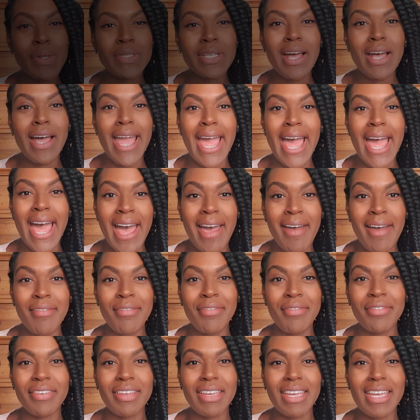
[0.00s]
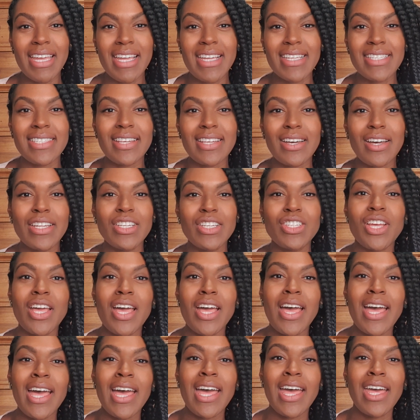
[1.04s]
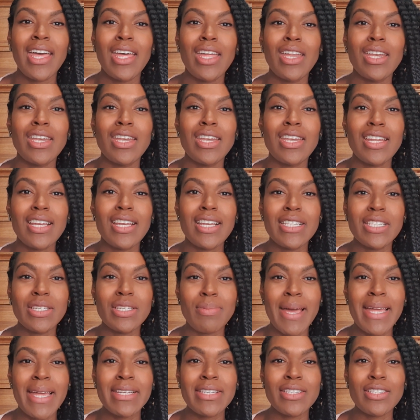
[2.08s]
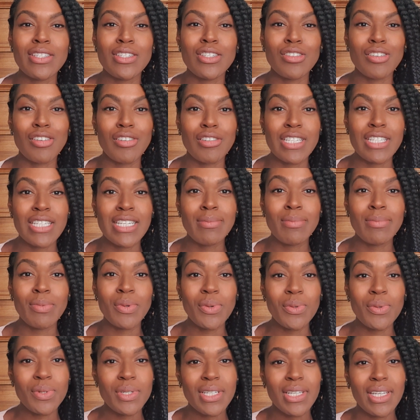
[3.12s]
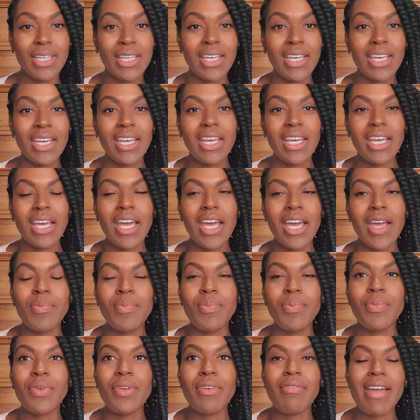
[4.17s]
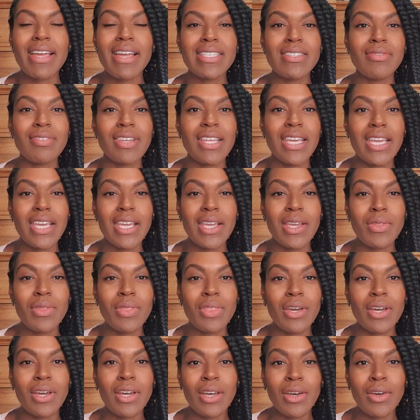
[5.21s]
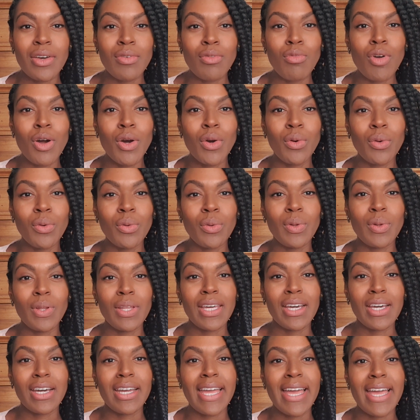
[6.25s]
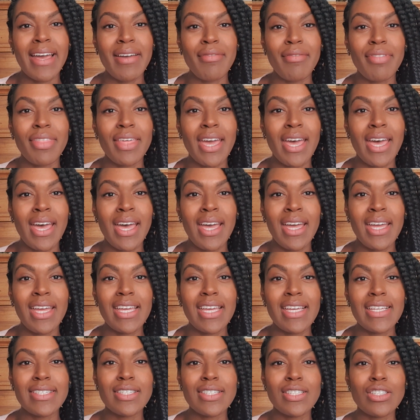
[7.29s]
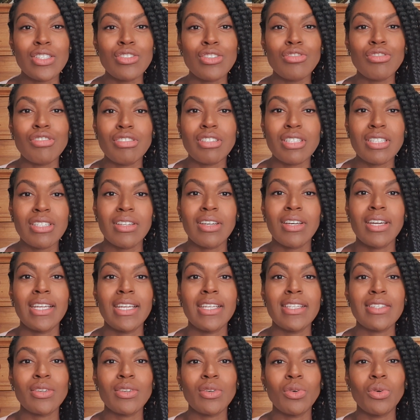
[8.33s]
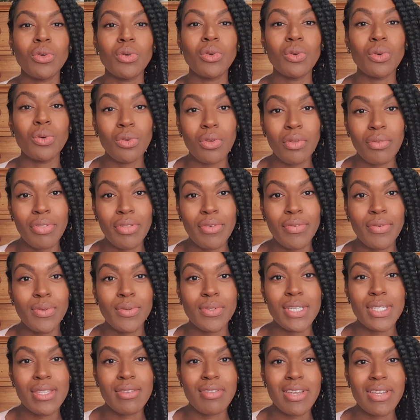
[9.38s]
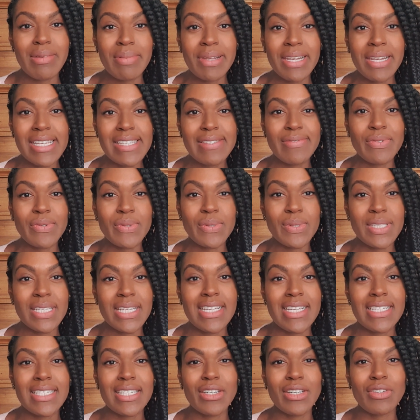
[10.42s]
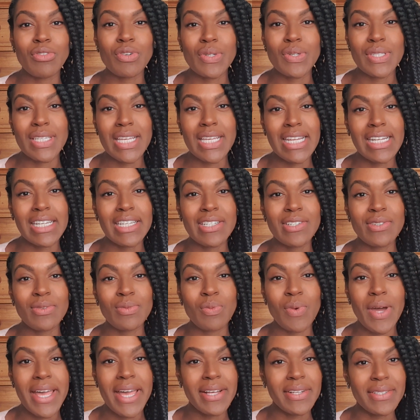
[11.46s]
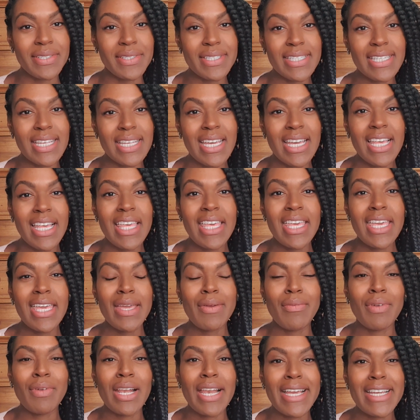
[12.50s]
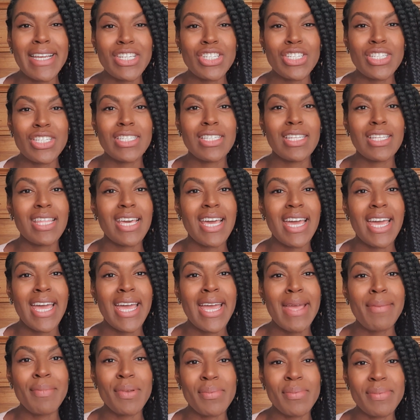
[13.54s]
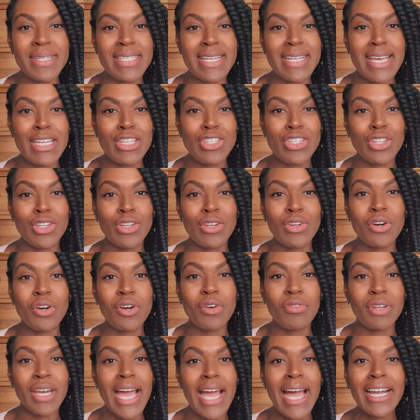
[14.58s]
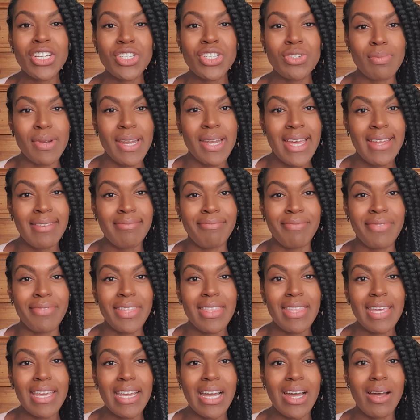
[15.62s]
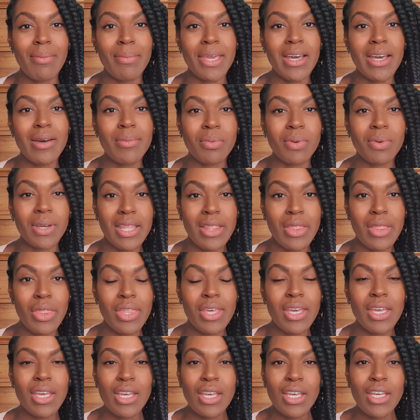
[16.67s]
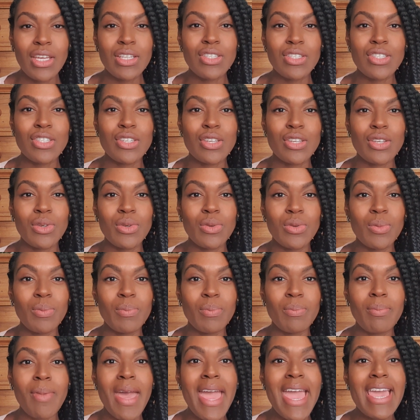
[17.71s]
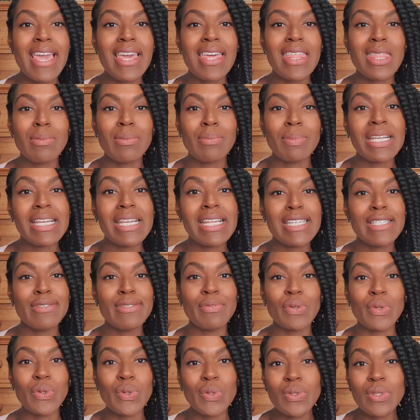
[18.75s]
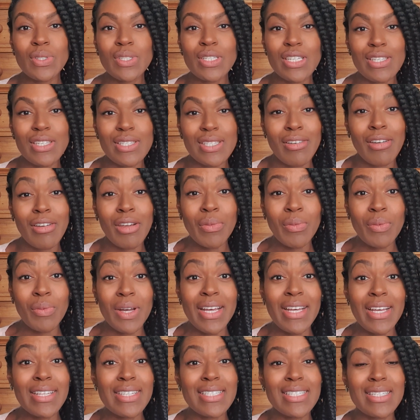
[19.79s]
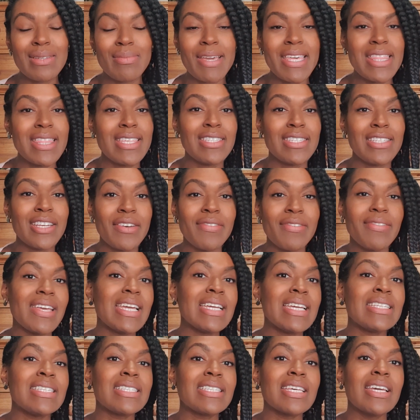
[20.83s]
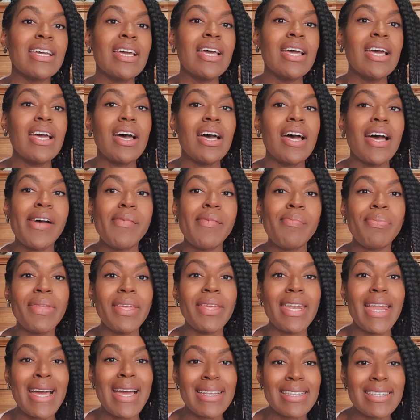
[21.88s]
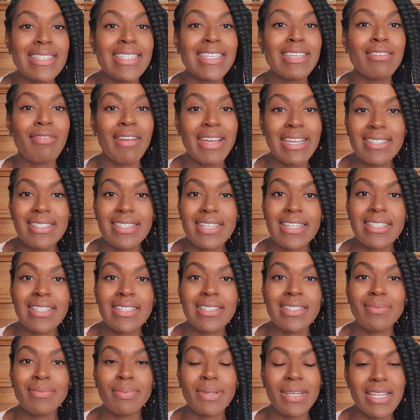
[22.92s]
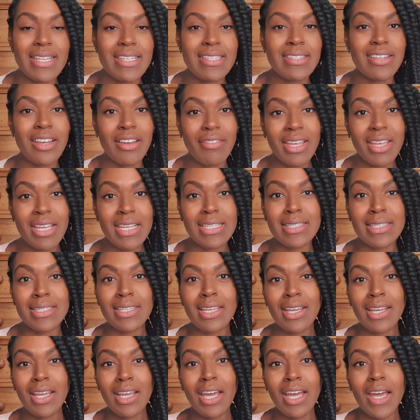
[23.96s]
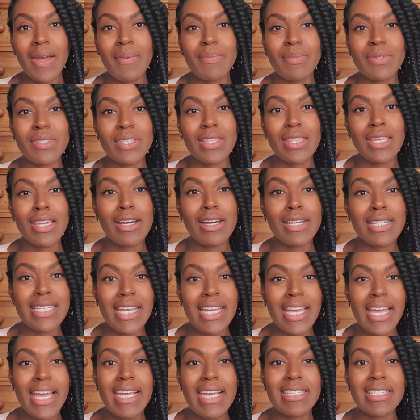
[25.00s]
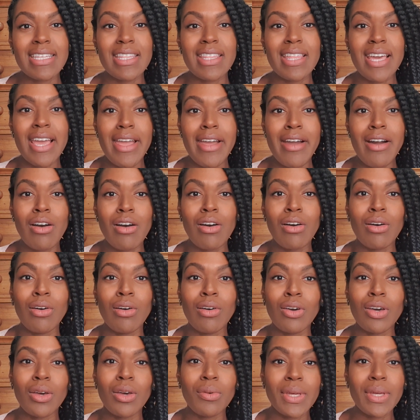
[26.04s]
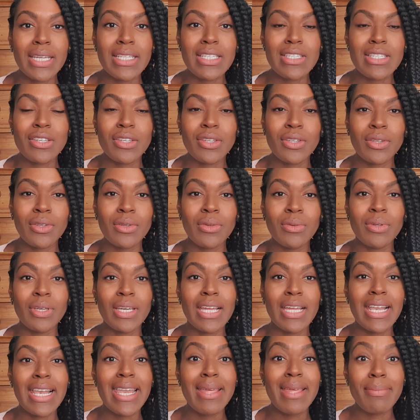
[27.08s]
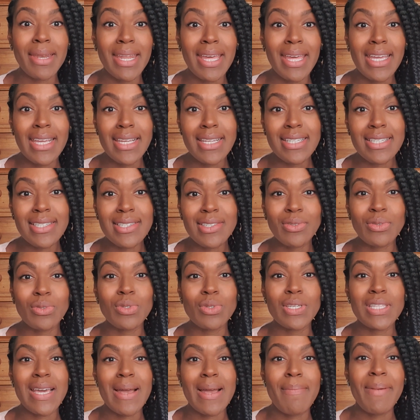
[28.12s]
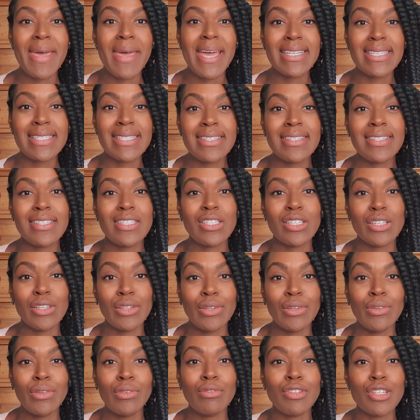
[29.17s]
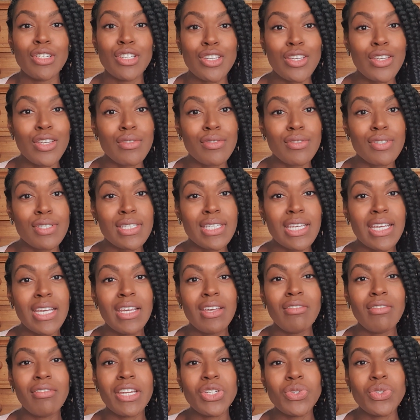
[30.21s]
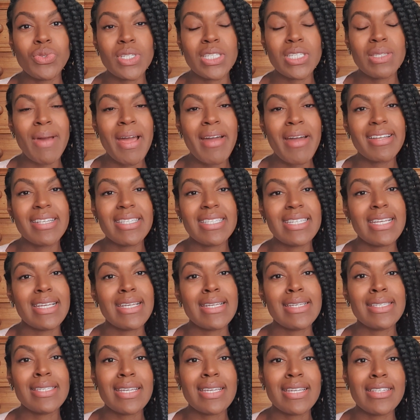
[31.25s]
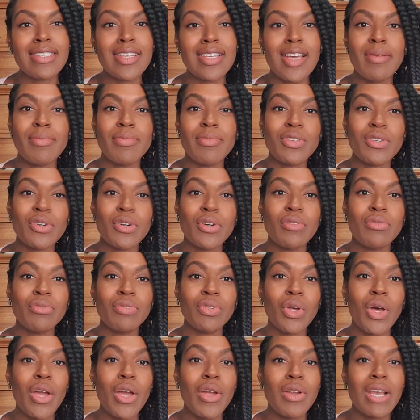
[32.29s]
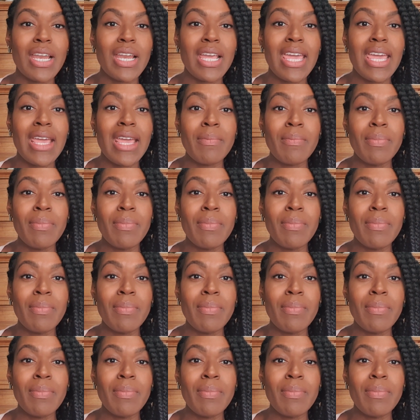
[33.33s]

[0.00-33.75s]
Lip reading: that I have is I chair an independent scrutiny board. Effectively, the role that I have there is to scrutinise all of the 43 police forces across England and Wales in relation to their implementation of an action plan that they're coming up with to make the police force, to use their own words, to make the service an anti-racist police service. So the idea is that they are going to eliminate or do their best to reduce racial disparities in terms of not only